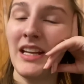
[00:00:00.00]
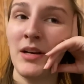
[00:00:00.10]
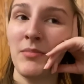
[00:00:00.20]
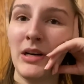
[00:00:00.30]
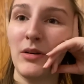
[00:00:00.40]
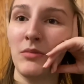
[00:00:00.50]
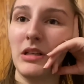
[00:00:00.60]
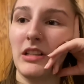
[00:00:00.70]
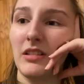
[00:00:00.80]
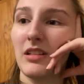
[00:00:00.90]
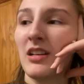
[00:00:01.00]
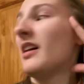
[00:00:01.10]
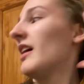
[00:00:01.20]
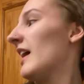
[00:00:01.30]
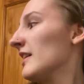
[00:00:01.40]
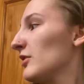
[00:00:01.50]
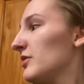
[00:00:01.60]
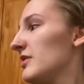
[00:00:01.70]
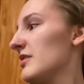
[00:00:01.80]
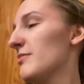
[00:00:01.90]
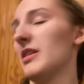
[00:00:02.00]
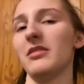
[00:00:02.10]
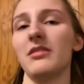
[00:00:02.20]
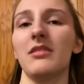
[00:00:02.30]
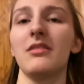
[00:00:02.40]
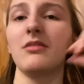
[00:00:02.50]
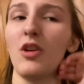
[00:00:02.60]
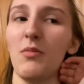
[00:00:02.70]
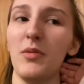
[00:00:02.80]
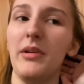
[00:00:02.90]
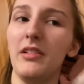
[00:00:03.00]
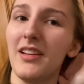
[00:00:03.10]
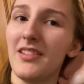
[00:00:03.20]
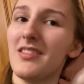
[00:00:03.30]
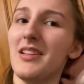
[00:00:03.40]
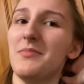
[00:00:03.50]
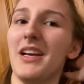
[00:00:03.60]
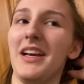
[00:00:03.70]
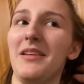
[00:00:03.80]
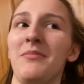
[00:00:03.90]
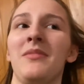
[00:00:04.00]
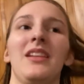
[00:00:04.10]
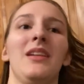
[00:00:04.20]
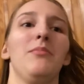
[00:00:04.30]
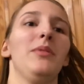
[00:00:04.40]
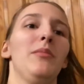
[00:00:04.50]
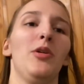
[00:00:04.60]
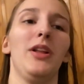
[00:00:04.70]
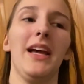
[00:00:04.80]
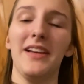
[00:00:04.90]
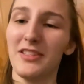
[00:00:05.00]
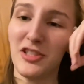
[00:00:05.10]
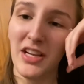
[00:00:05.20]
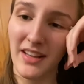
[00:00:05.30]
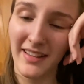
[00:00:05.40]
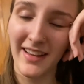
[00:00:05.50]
up my oat milk and Lucy's milk, normal milk at the same time, but Molly has to check that